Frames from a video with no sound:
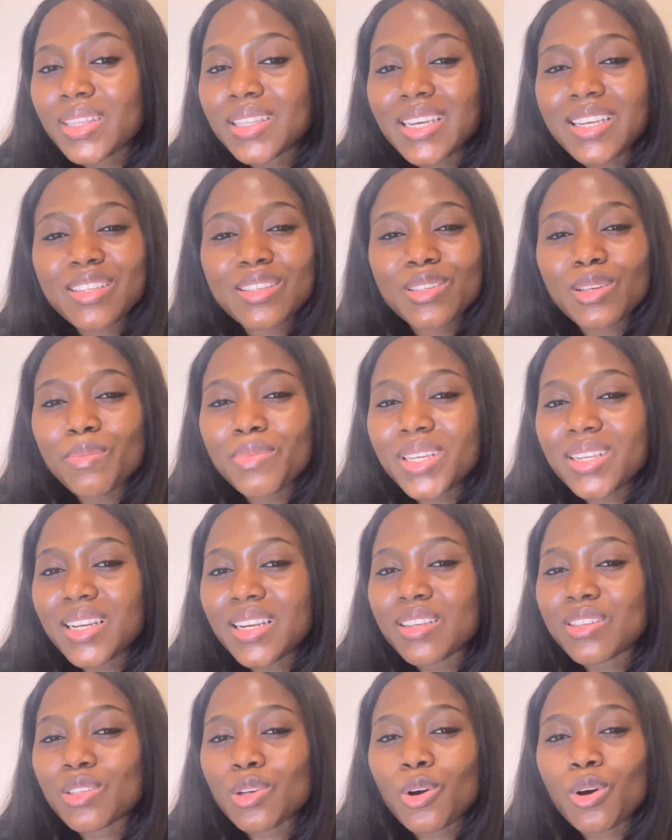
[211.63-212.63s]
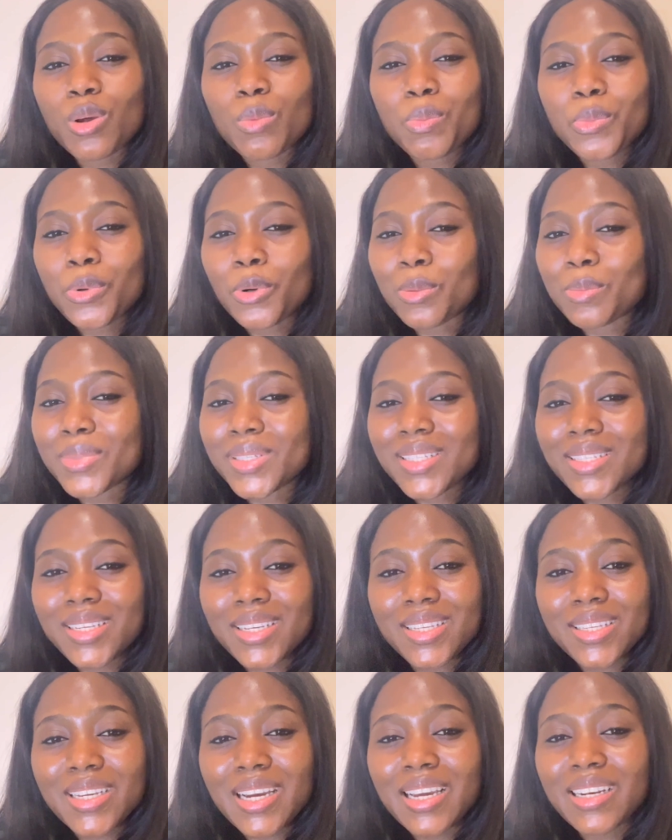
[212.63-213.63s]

There is something that is called prompt seed,